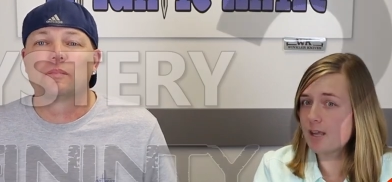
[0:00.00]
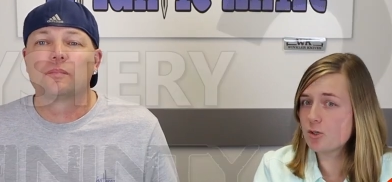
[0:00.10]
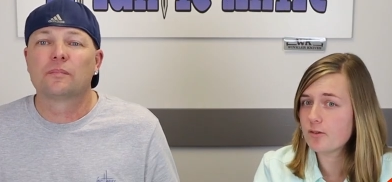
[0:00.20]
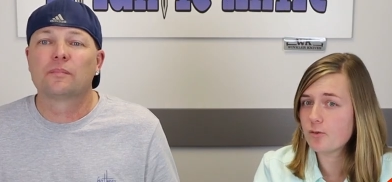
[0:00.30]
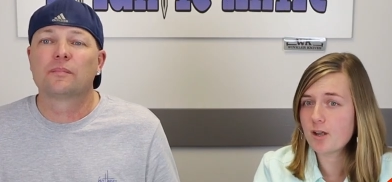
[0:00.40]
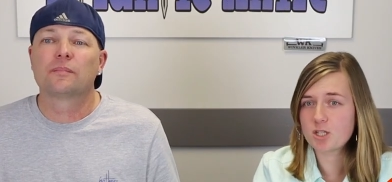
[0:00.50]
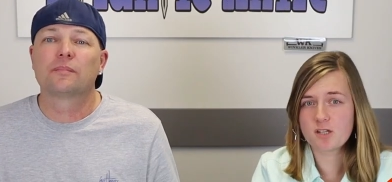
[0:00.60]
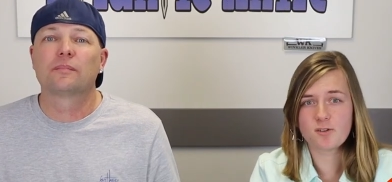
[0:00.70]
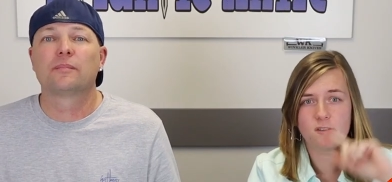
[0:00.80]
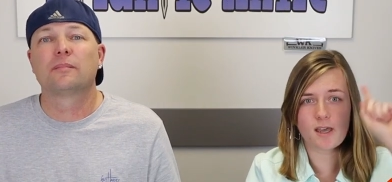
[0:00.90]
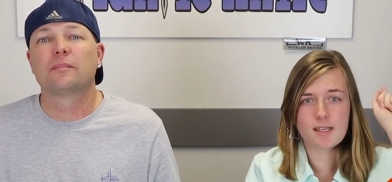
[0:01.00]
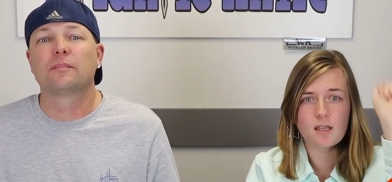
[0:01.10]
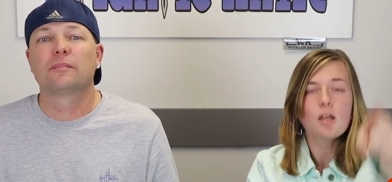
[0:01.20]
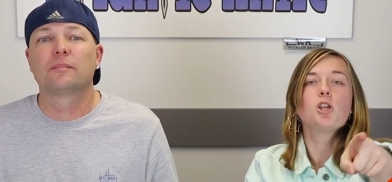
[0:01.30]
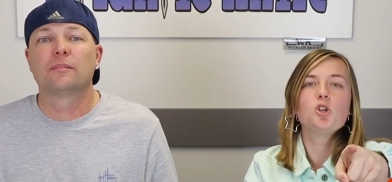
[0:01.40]
Speaker 1: K trivia question. If you do that,
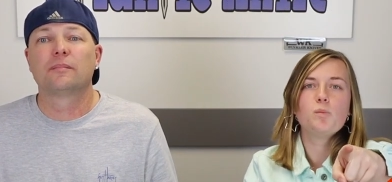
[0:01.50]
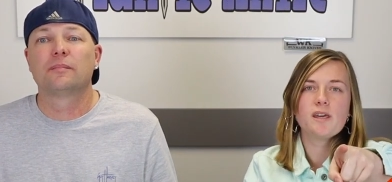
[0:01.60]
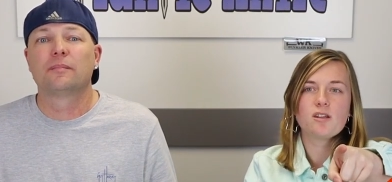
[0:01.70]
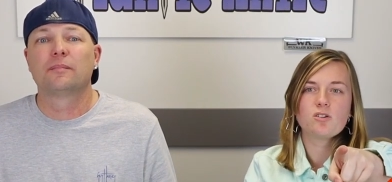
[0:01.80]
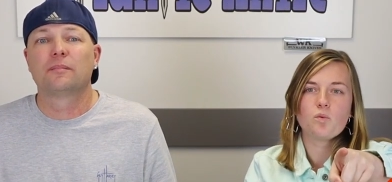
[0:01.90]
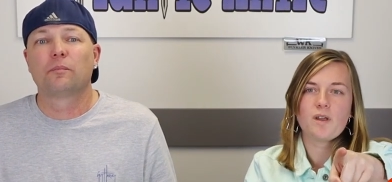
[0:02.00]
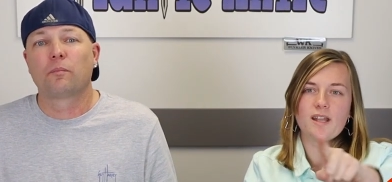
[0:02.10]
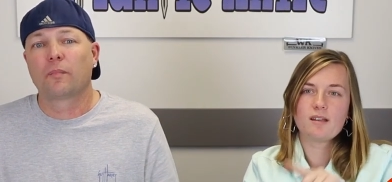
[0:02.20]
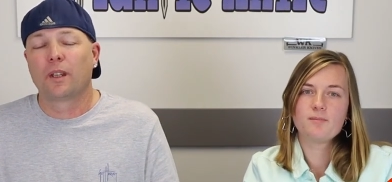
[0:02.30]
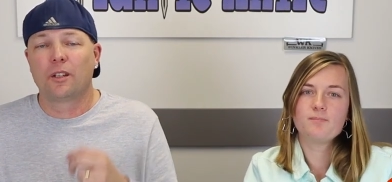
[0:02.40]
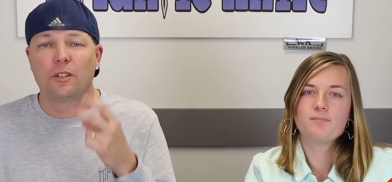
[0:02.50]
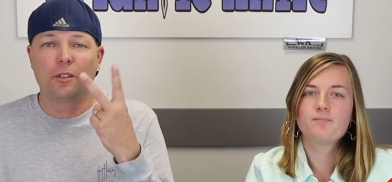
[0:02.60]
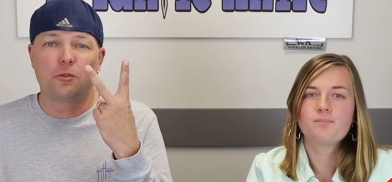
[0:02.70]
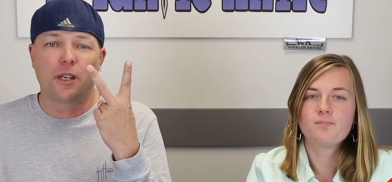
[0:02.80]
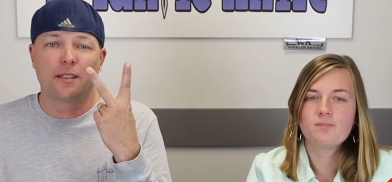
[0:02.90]
you'll be entered to win.
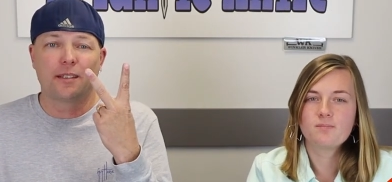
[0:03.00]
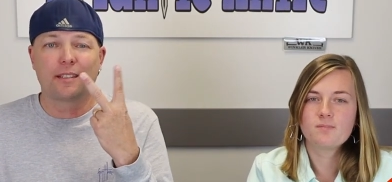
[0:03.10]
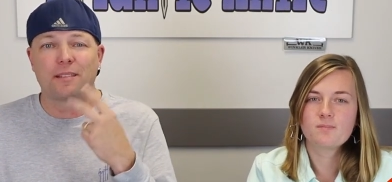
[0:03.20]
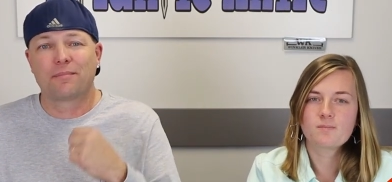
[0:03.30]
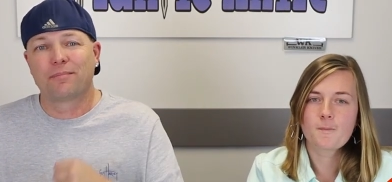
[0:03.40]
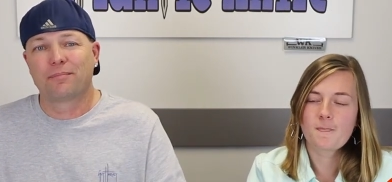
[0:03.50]
Speaker 2: Two chances.